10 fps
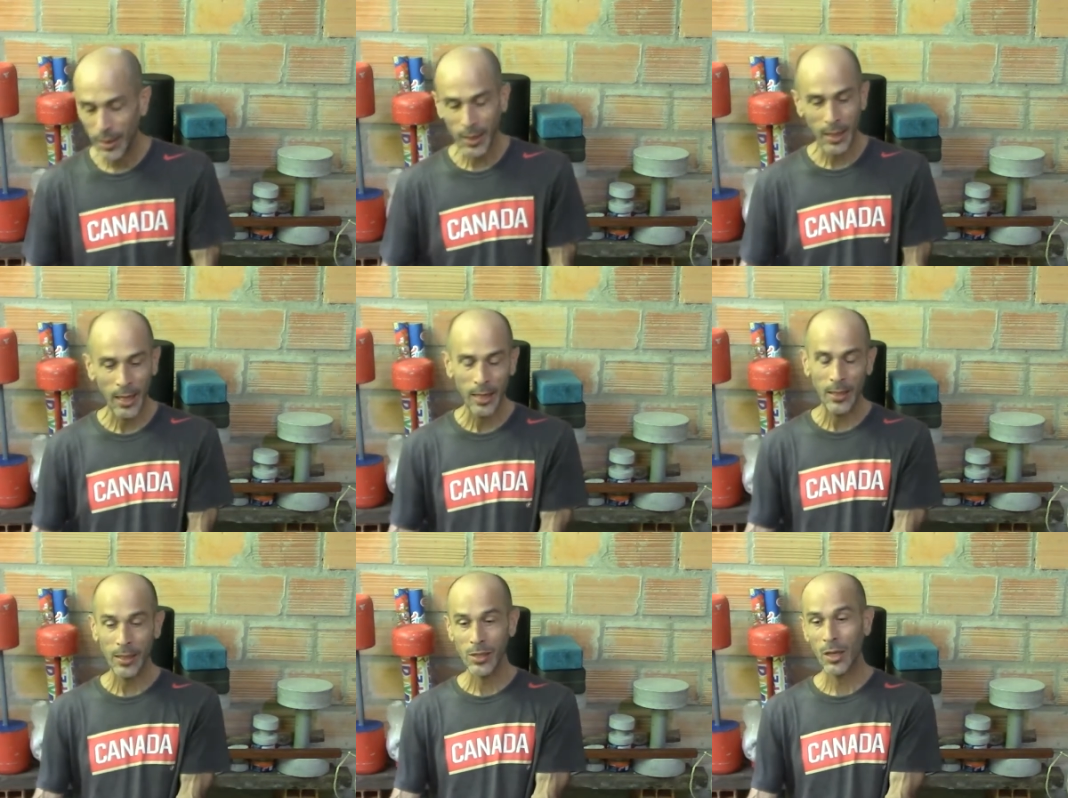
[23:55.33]
and
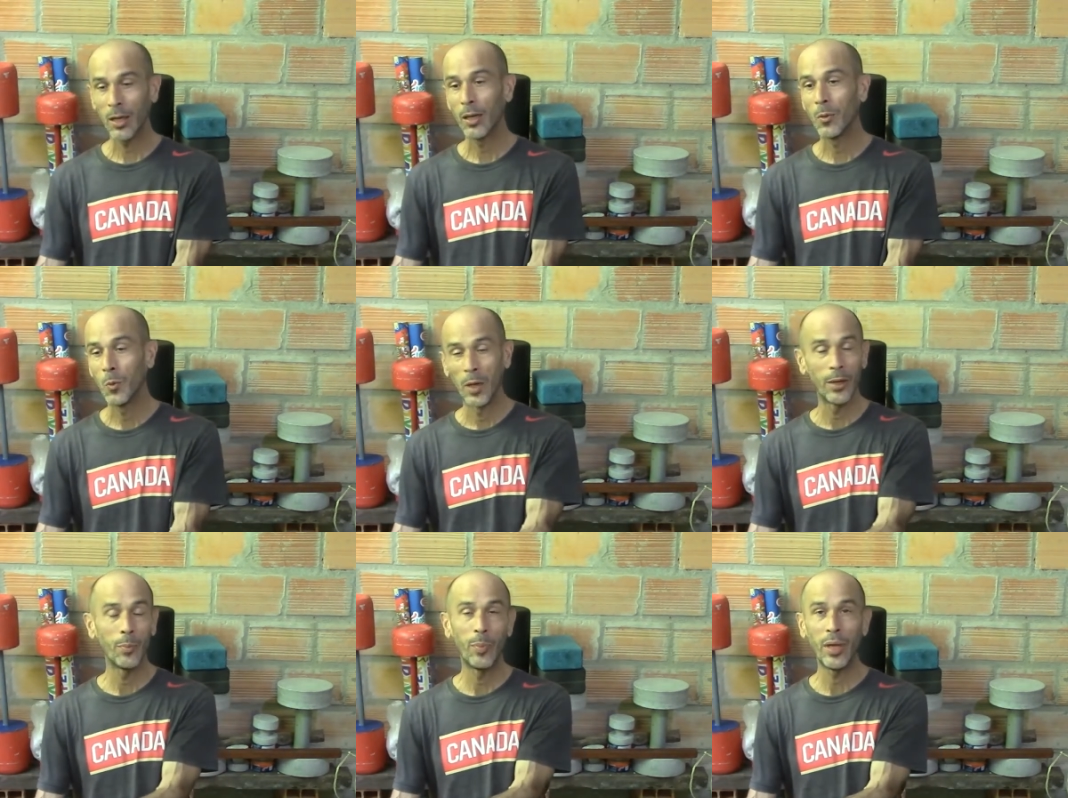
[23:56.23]
I saw
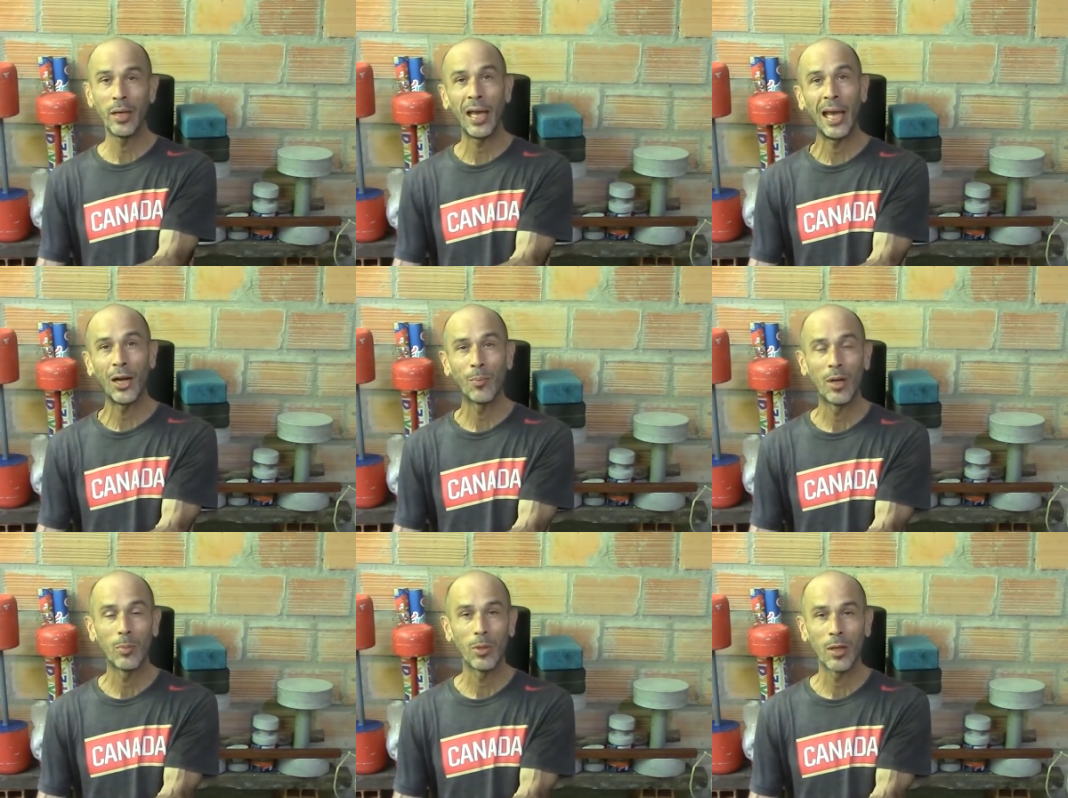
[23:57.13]
one big air
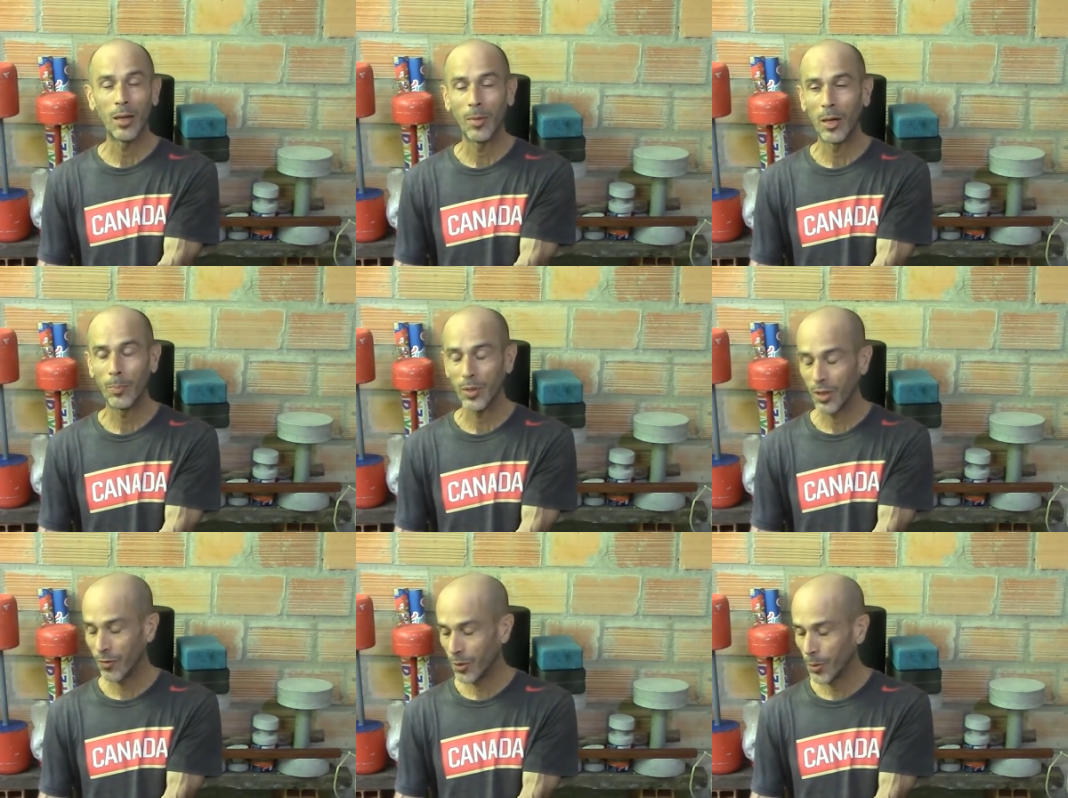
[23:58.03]
bubble come up and
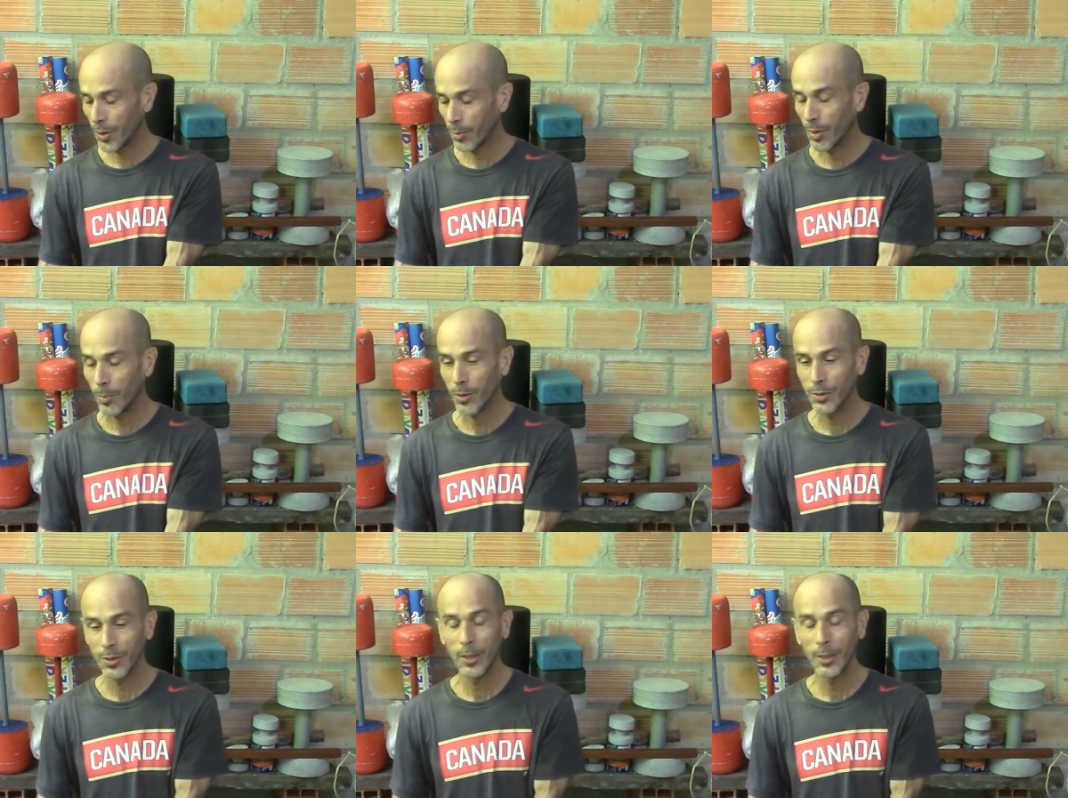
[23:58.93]
a few other bubbles,